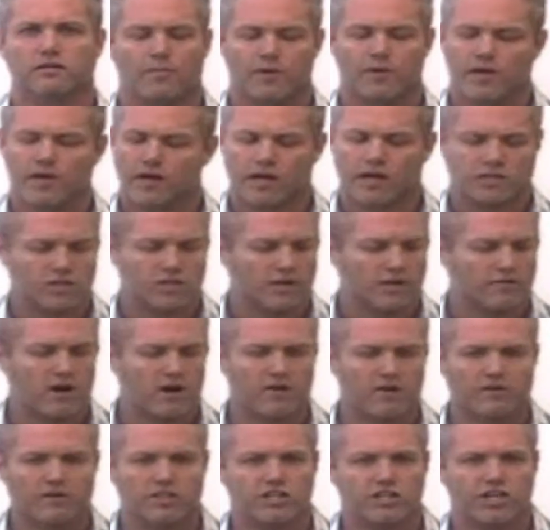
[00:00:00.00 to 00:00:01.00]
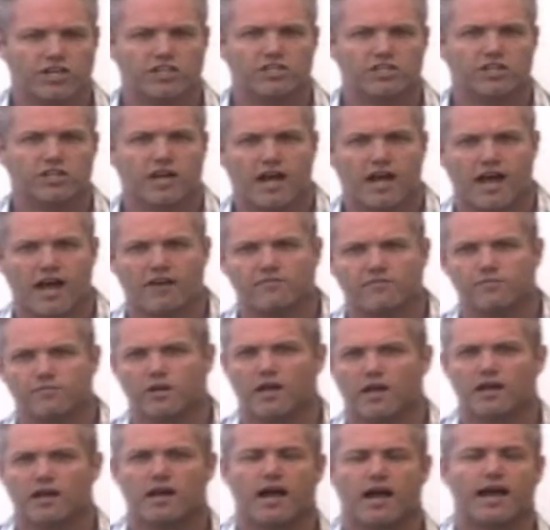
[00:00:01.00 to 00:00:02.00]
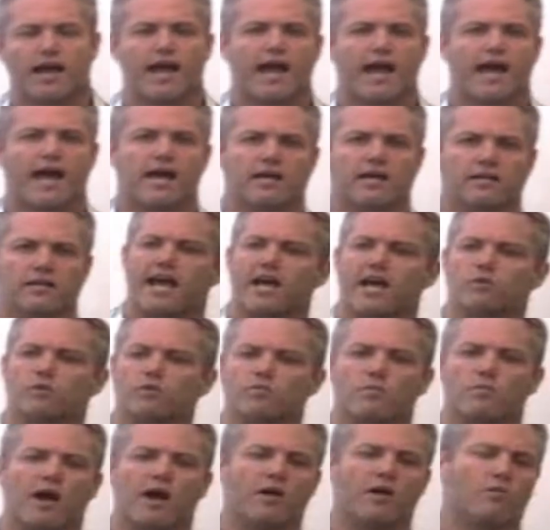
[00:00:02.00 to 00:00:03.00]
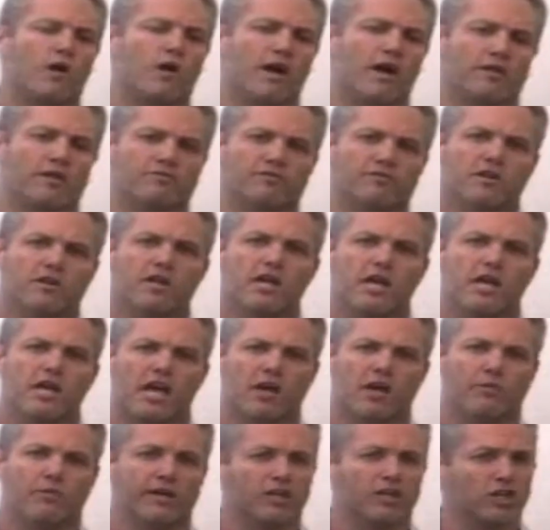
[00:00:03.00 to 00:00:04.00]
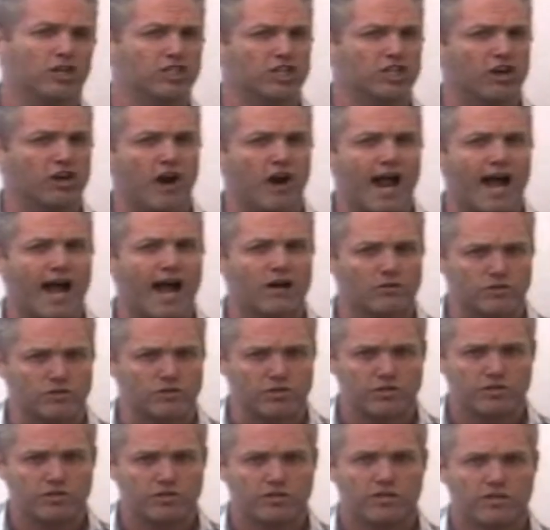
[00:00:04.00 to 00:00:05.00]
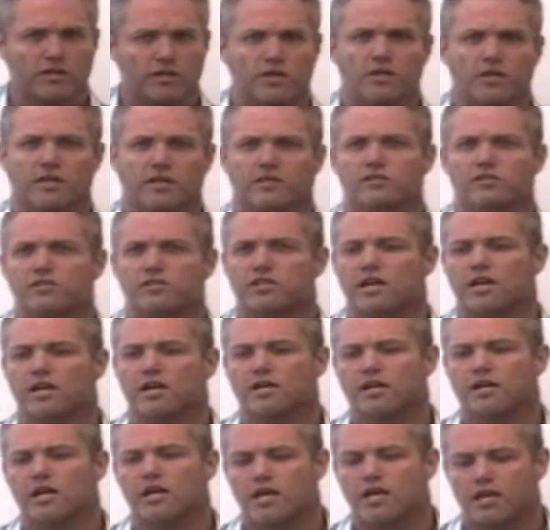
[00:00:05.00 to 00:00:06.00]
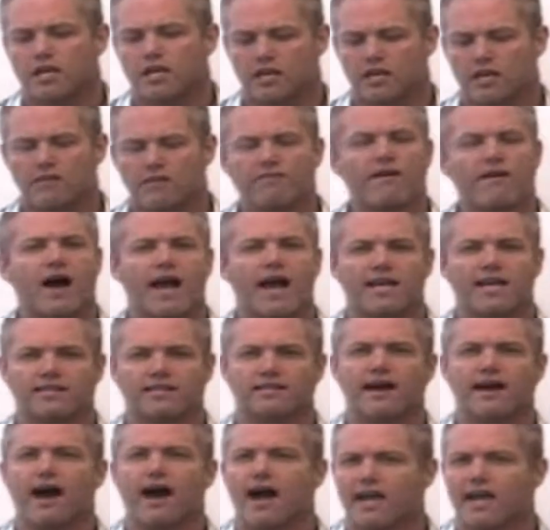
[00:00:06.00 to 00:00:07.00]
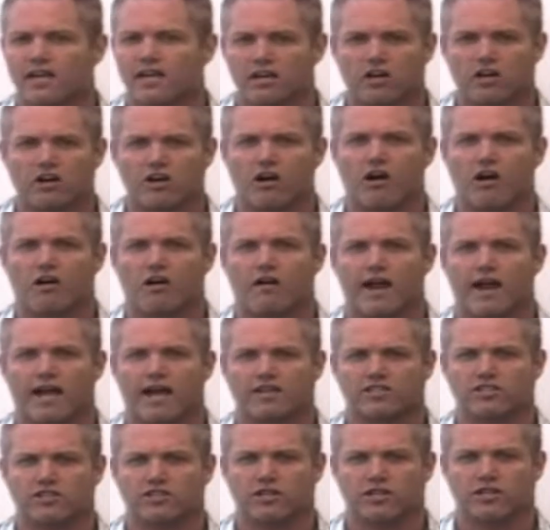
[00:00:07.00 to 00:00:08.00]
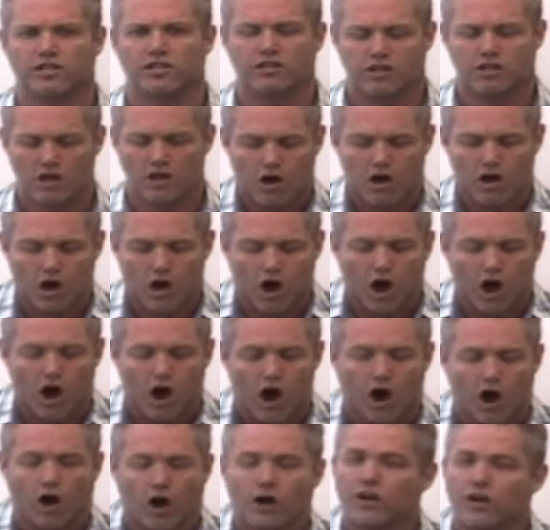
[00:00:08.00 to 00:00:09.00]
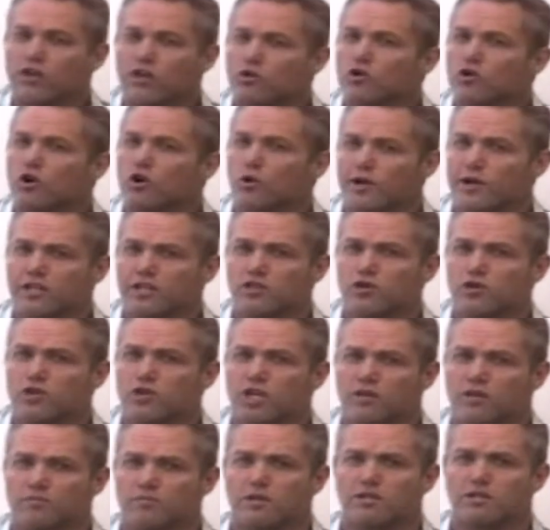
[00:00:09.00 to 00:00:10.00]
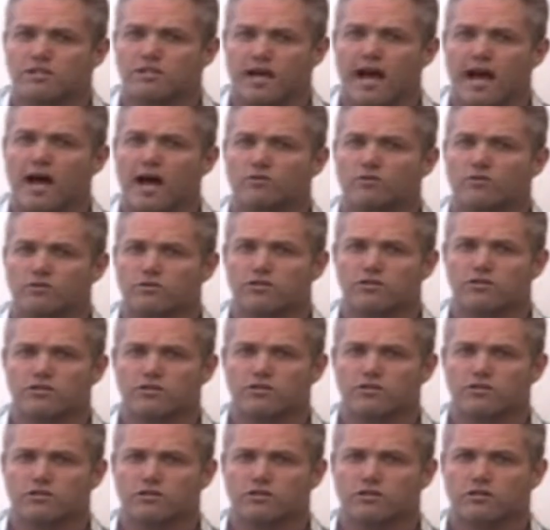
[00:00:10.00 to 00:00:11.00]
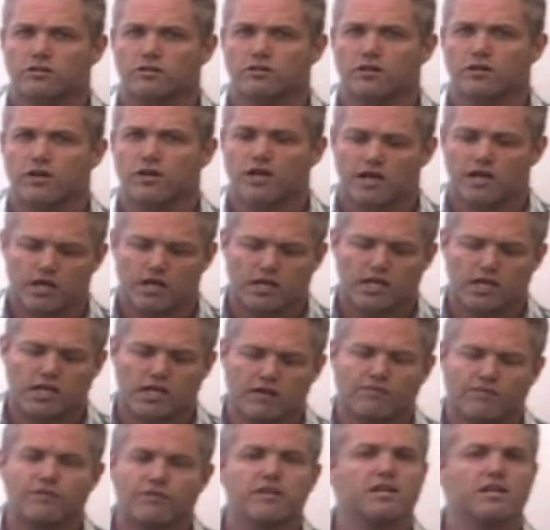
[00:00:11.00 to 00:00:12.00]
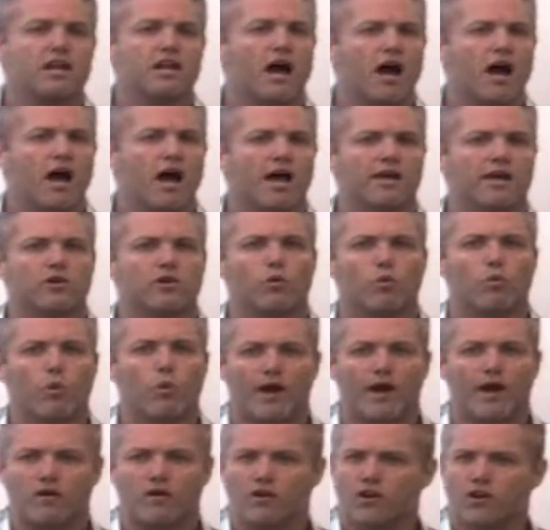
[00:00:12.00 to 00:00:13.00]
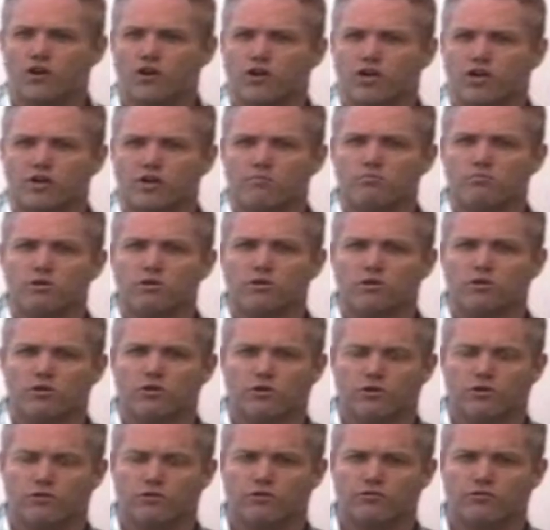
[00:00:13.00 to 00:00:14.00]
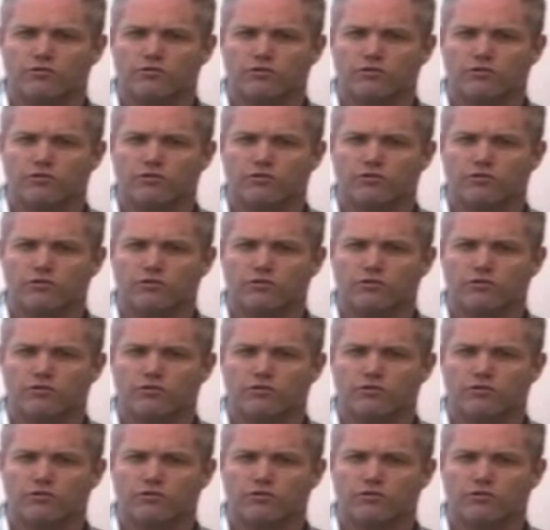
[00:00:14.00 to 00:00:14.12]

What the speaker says: A tough conversation to have, but like I had with my wife. And we looked at our house and said, if I die in a car accident, are you going to keep this house? If not, where are you going to move?